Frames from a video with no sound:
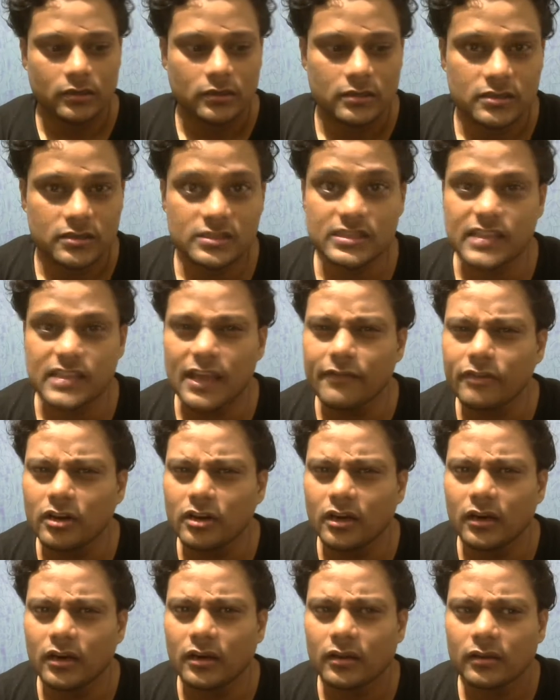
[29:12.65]

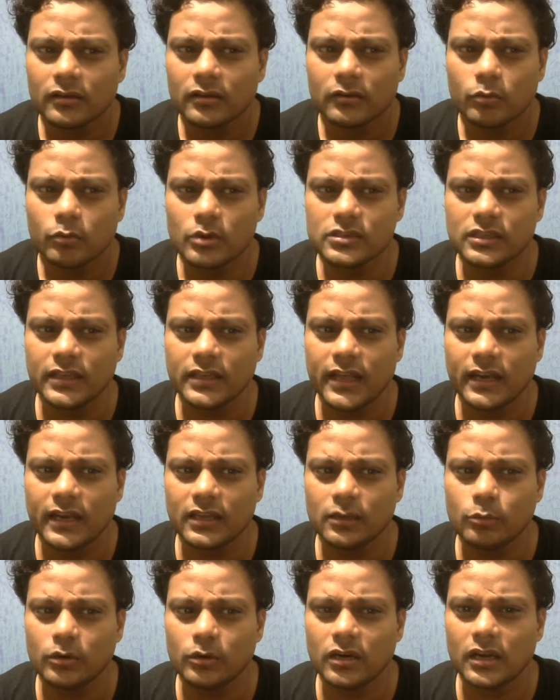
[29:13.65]
Severed. Wasn't that
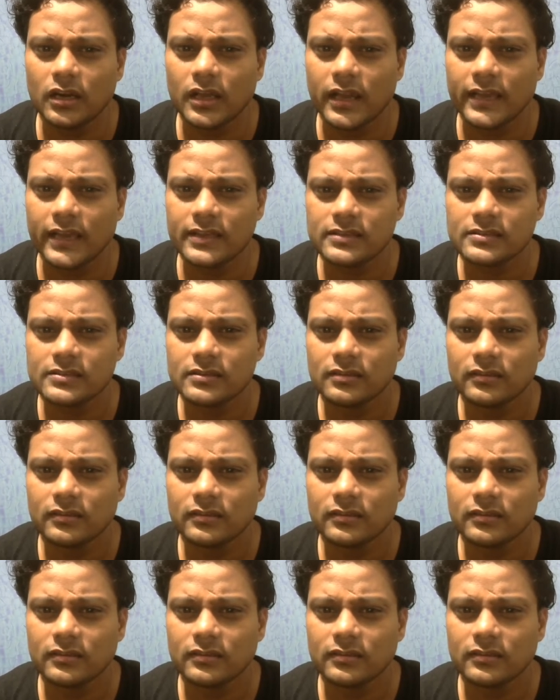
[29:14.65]
the word, guys?